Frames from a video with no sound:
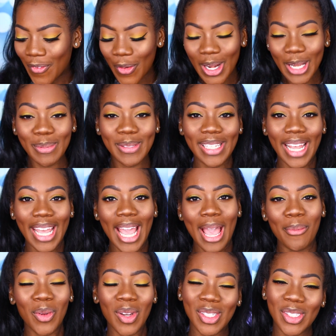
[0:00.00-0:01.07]
For lips today,
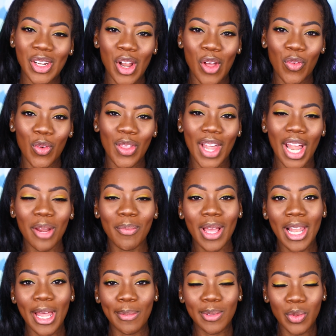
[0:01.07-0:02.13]
I'm going to start off with lining
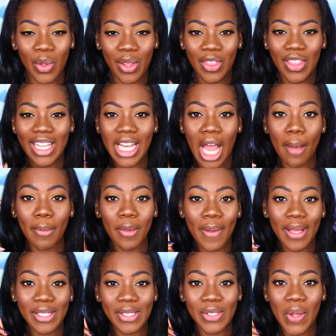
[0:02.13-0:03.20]
my lips with the Knobby
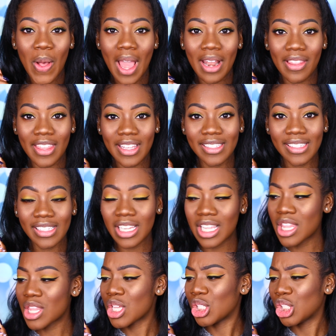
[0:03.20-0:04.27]
Pencil, and this is
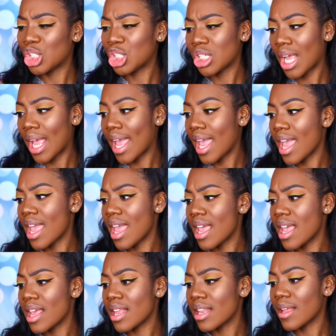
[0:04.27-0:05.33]
in the
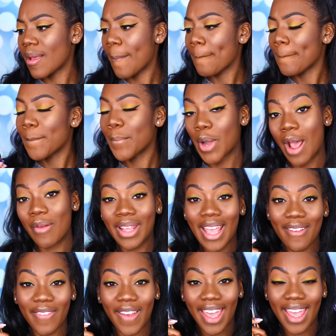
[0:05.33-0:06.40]
shade Brown
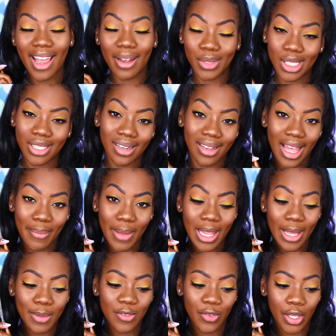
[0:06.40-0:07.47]
Cafe. I'm just going to line
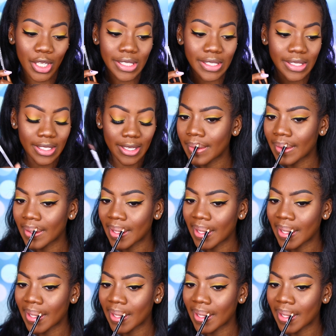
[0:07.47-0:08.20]
my lips first.